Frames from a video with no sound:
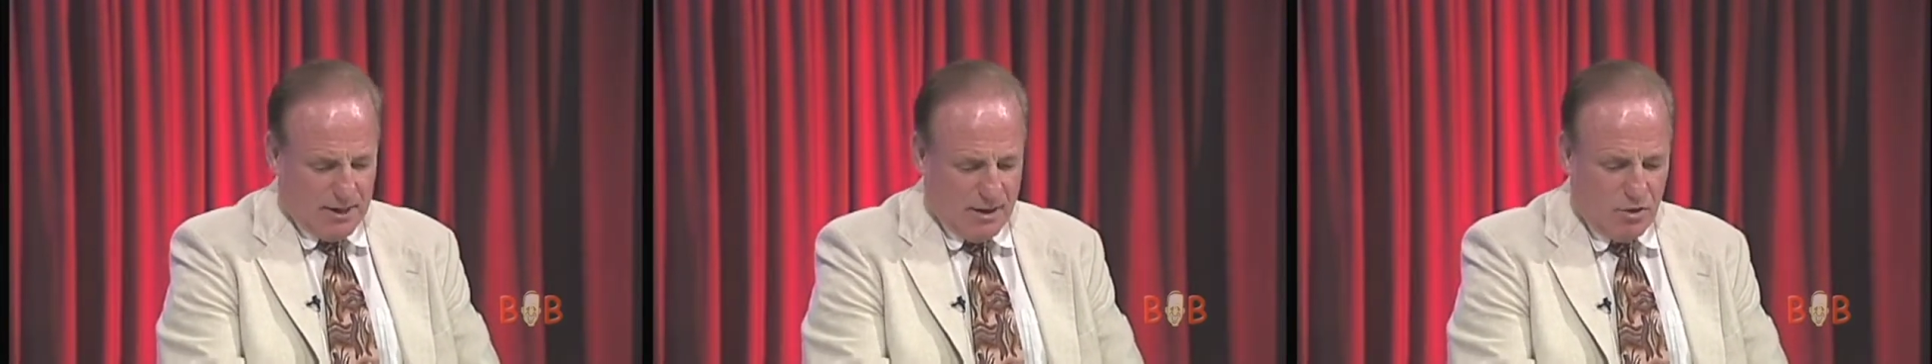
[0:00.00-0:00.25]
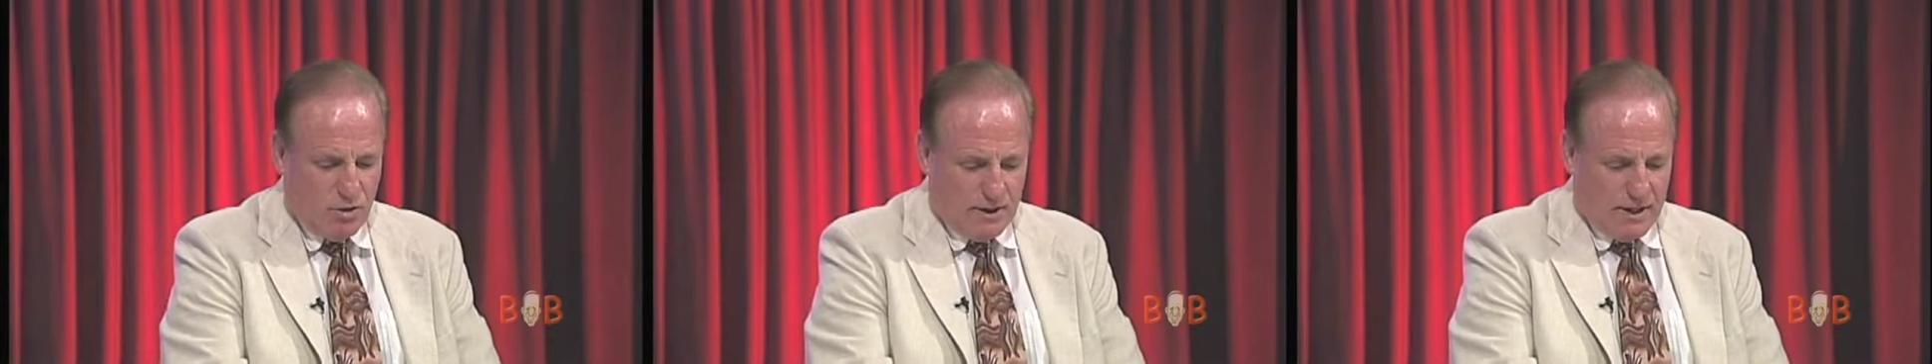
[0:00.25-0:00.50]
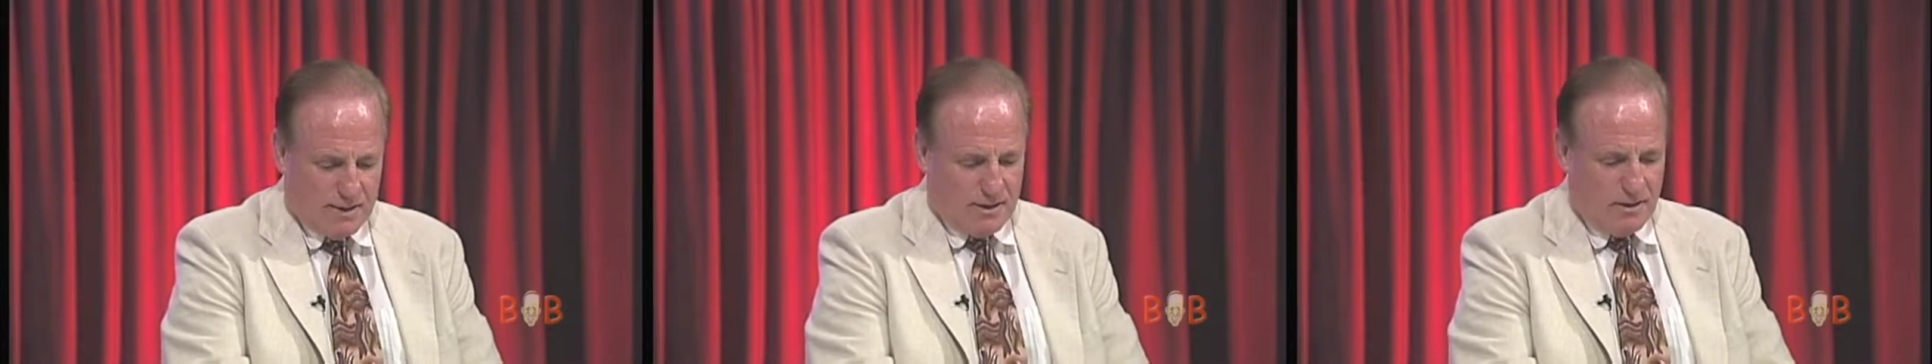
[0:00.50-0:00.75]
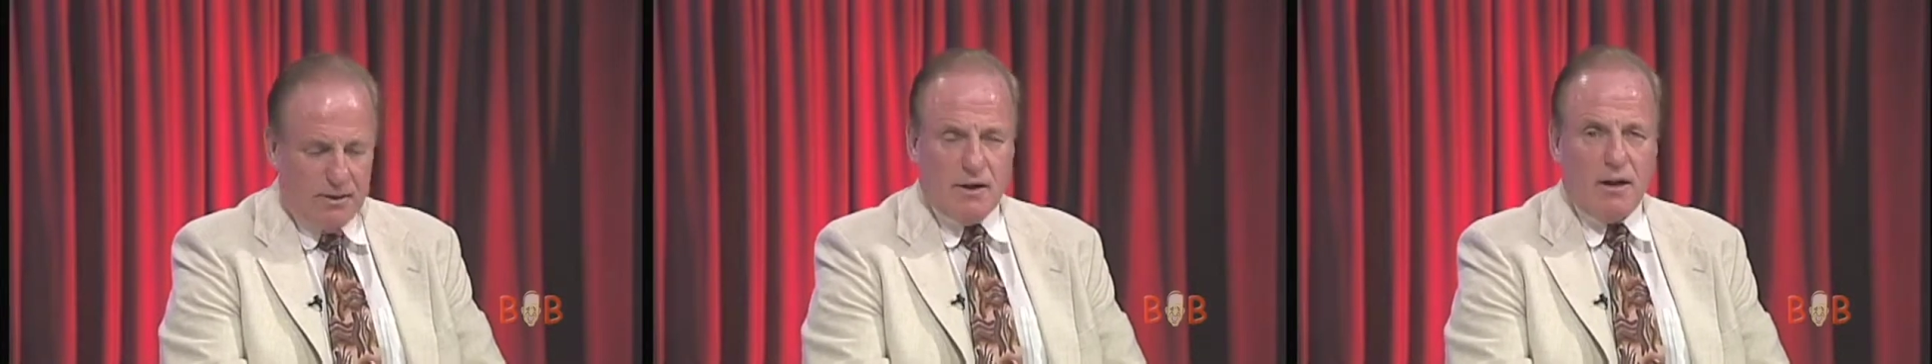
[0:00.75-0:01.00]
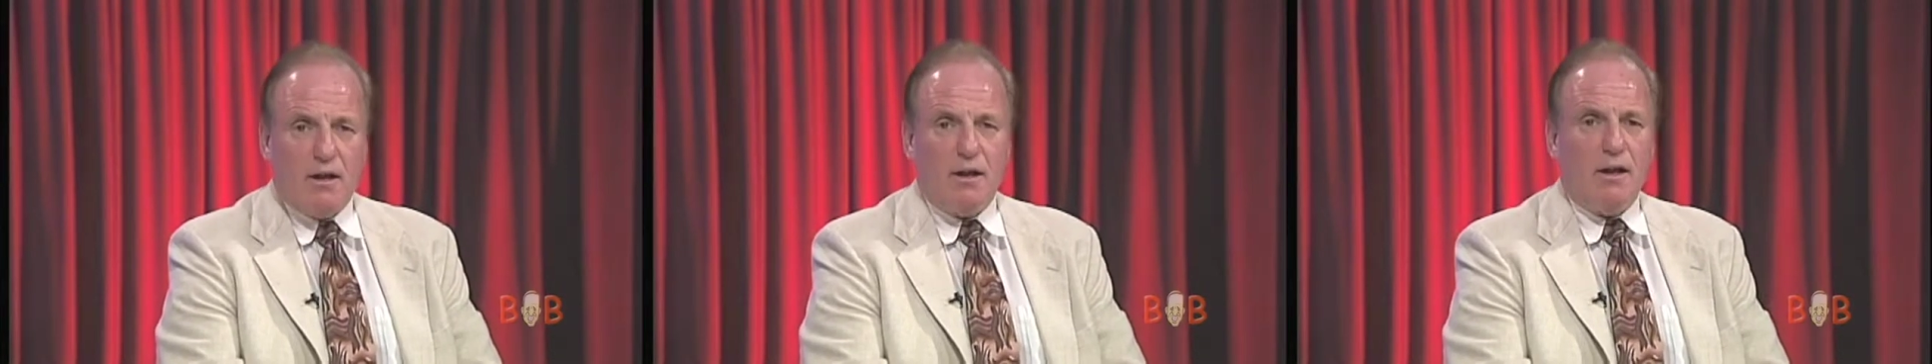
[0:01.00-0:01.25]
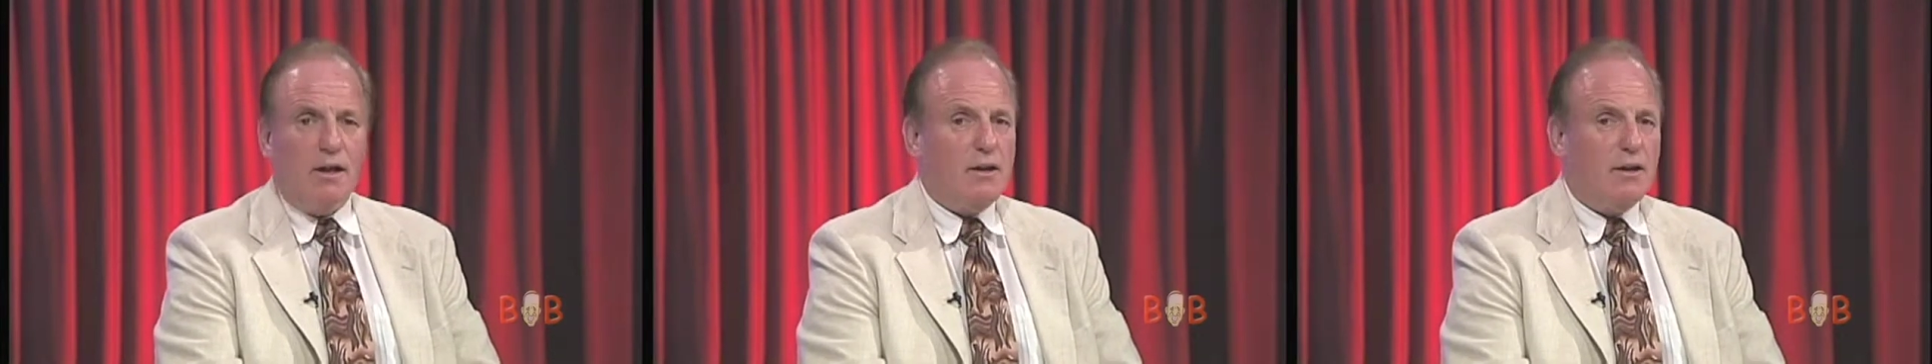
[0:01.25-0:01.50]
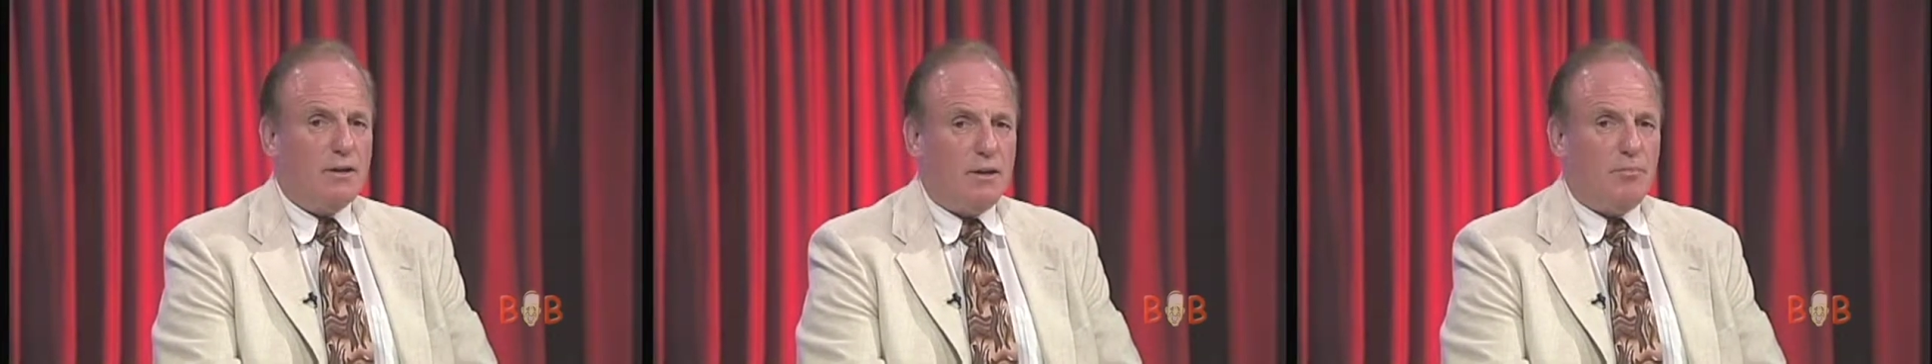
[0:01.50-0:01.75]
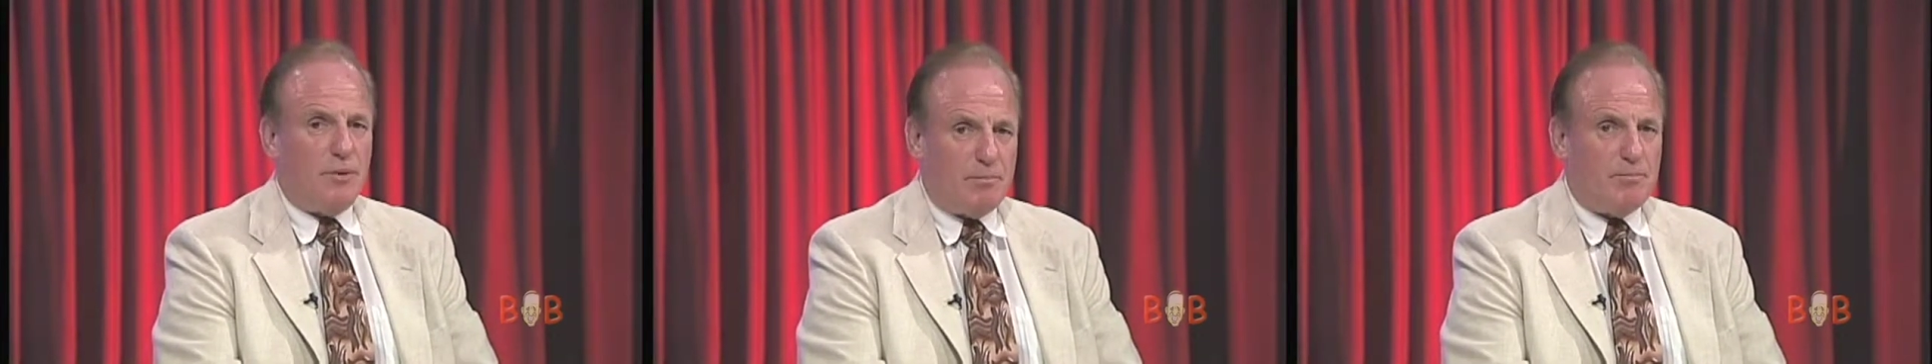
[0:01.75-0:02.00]
They couldn't get the the
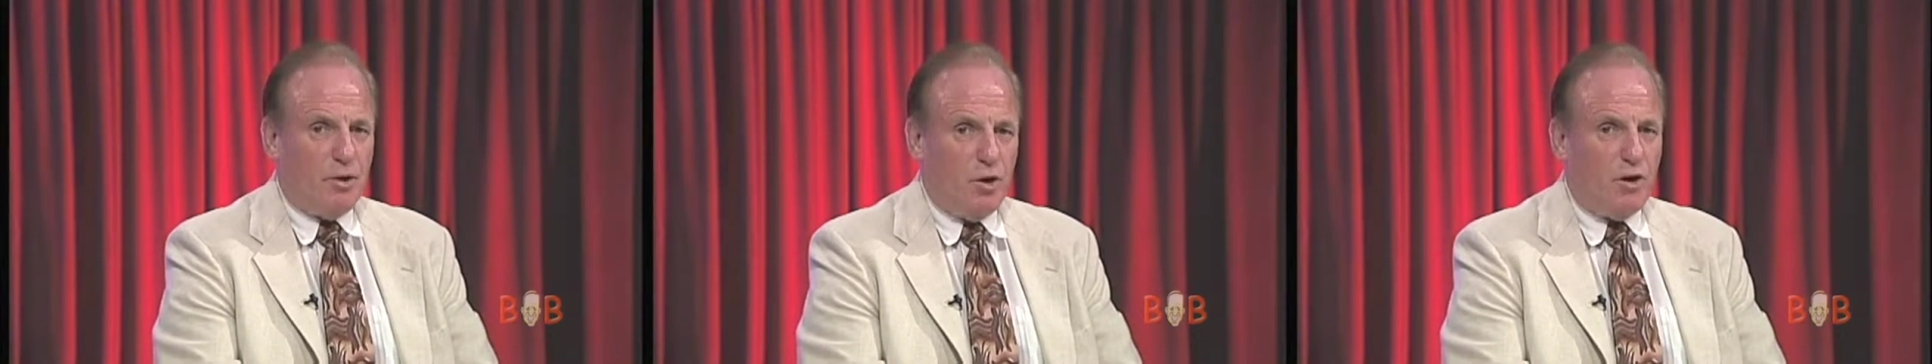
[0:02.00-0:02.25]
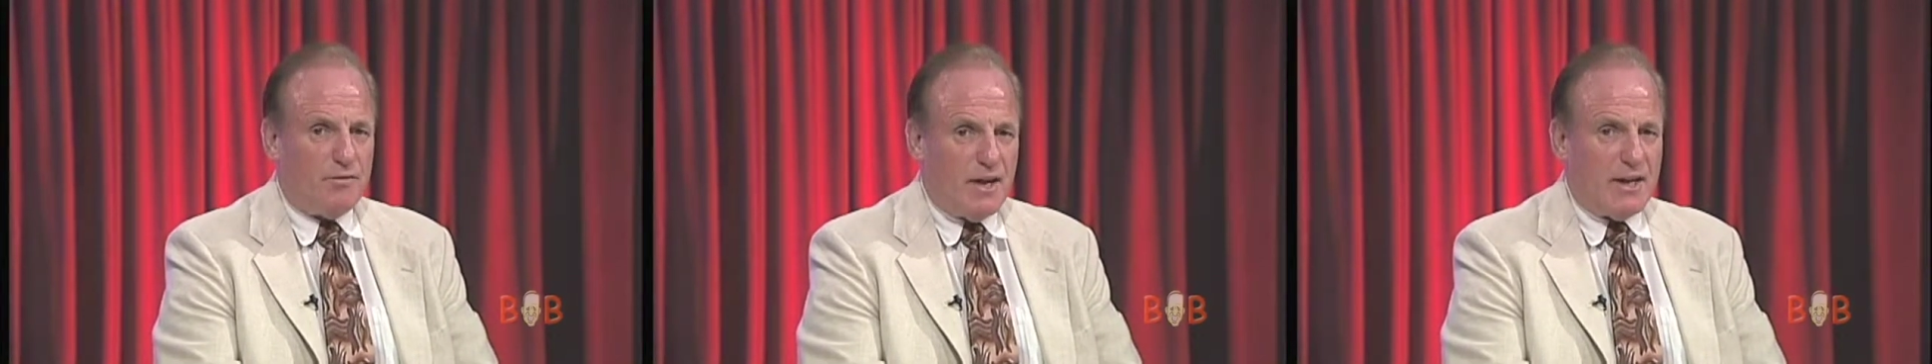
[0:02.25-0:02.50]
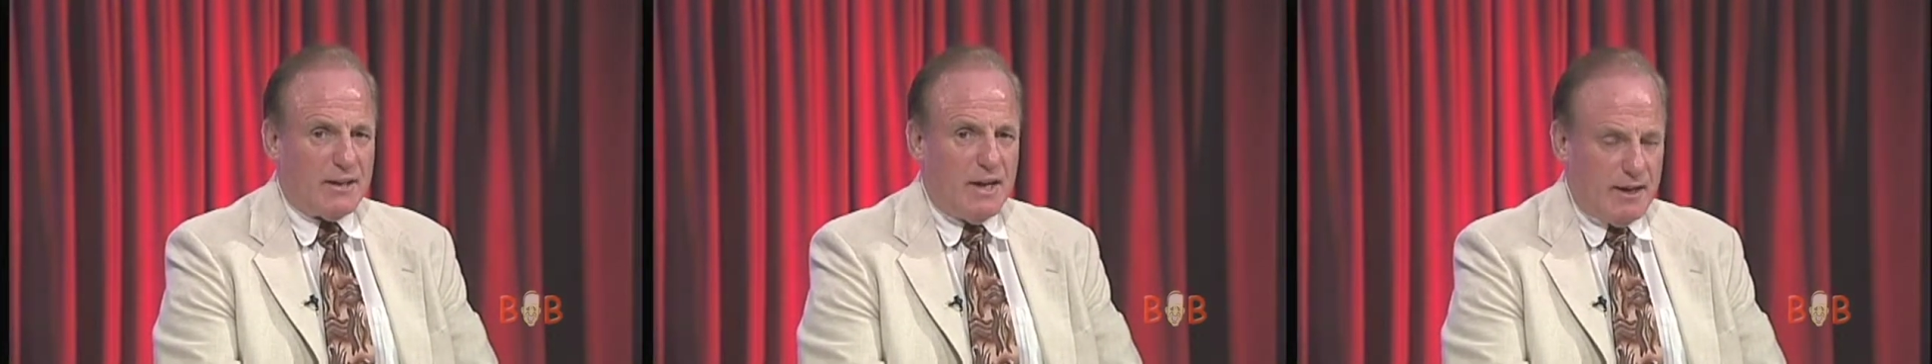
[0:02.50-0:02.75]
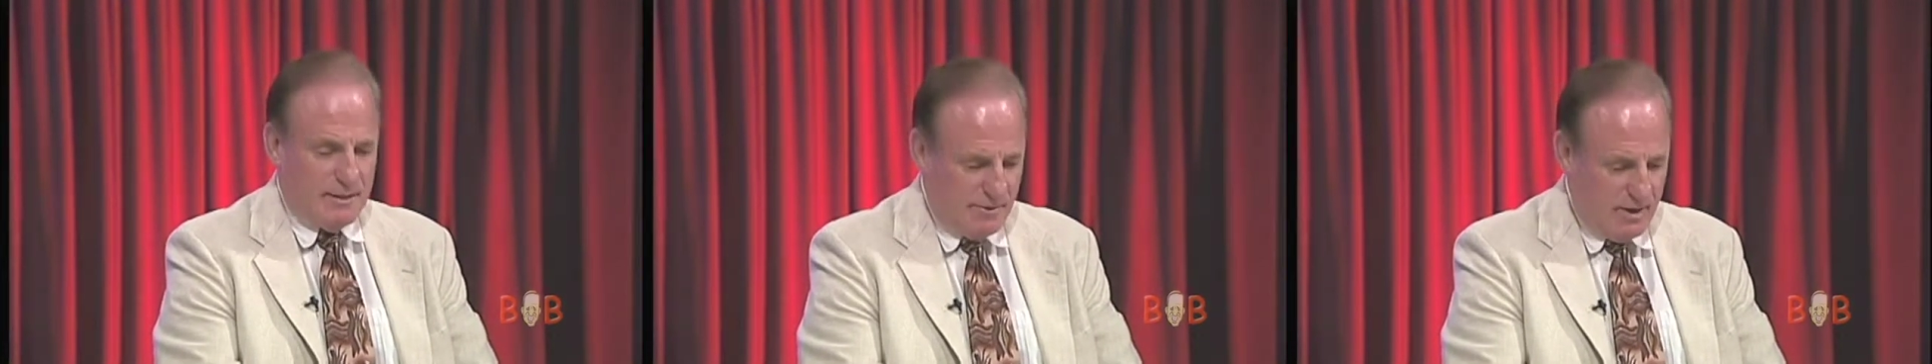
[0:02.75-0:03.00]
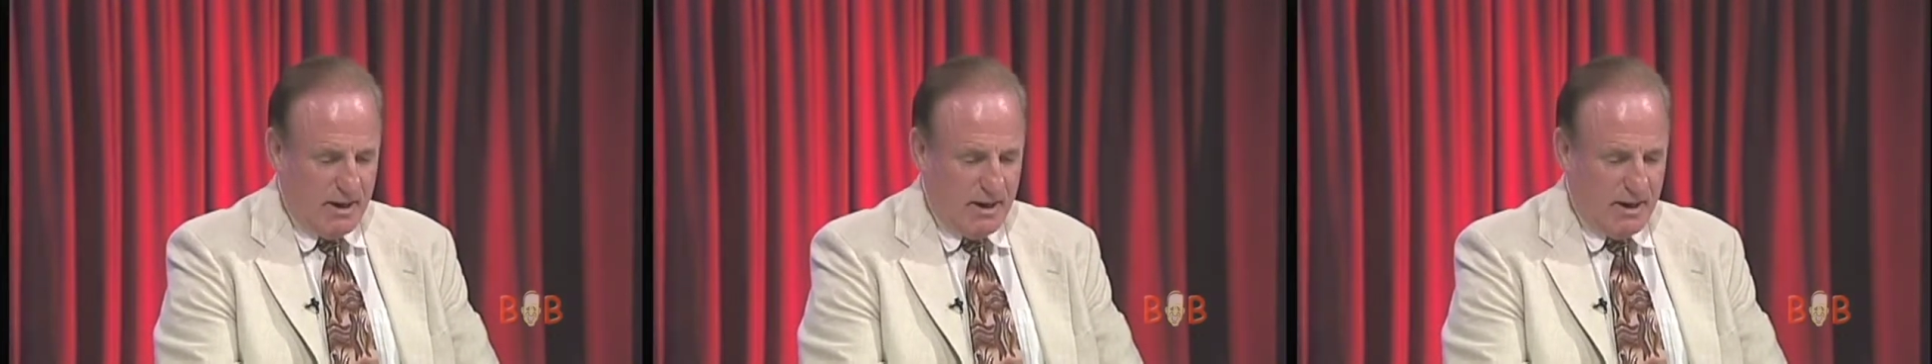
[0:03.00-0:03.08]
pit bull off that kit.